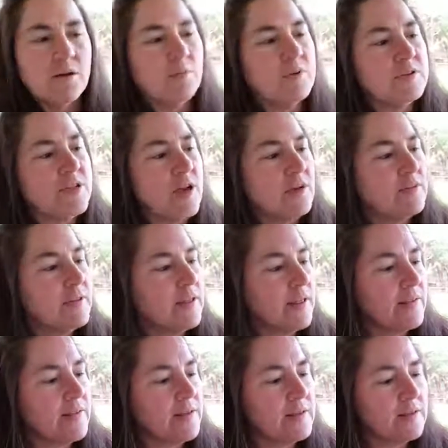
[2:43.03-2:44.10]
which I really
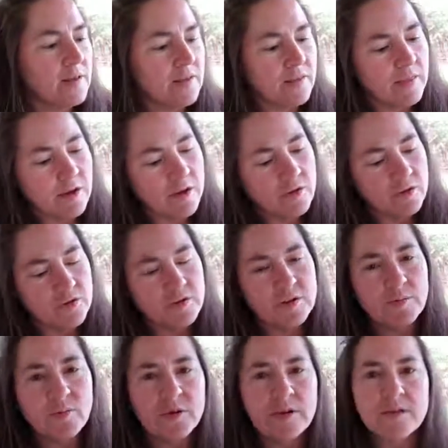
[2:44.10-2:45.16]
like these. They're usually
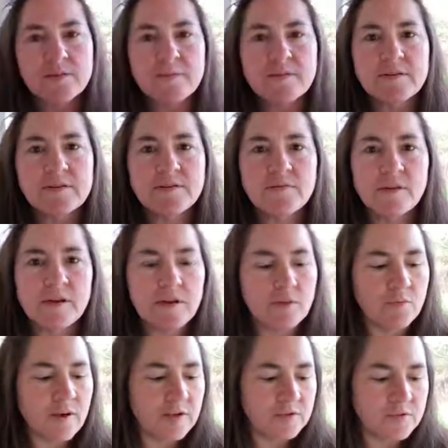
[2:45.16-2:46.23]
pretty expensive in
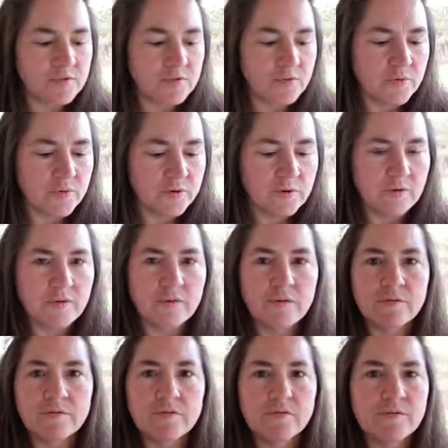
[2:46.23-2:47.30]
regular store. You know, they're
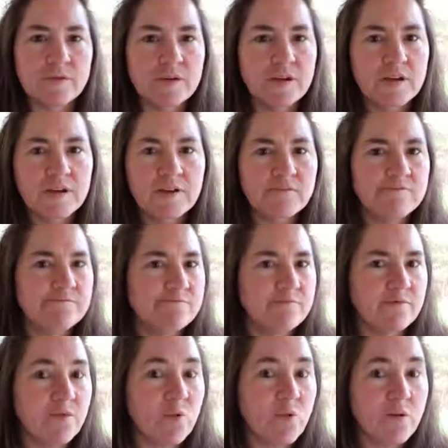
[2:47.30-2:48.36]
three,
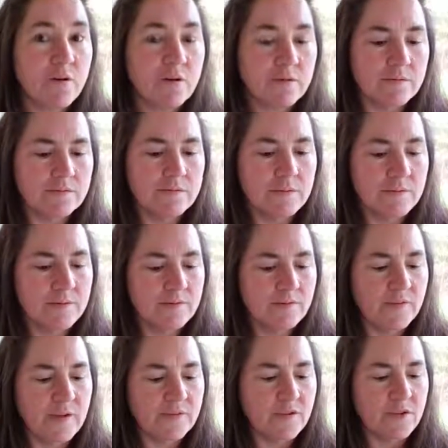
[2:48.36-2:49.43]
four, maybe even
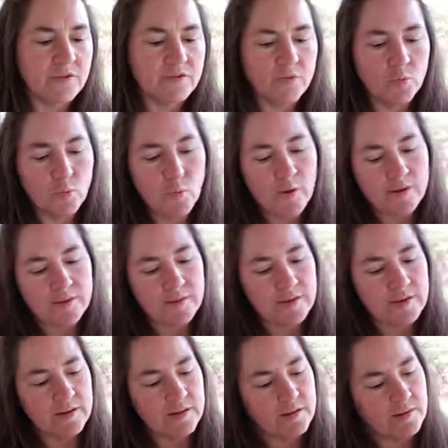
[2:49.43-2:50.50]
five dollars for one of
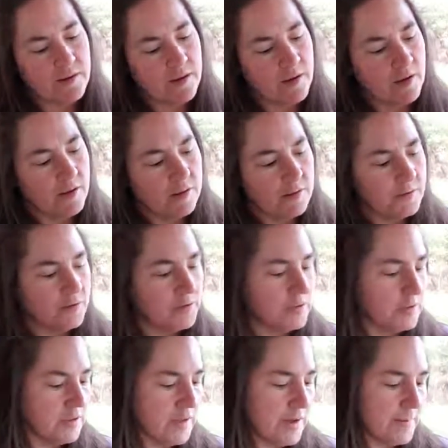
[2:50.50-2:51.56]
these little
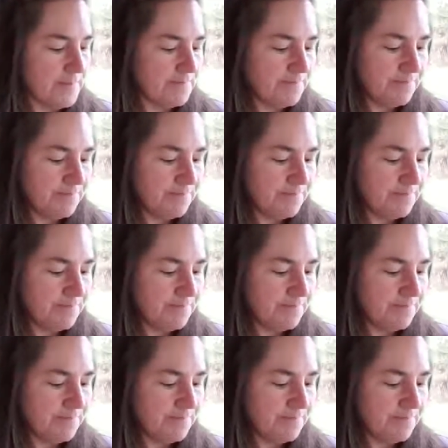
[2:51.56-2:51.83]
um,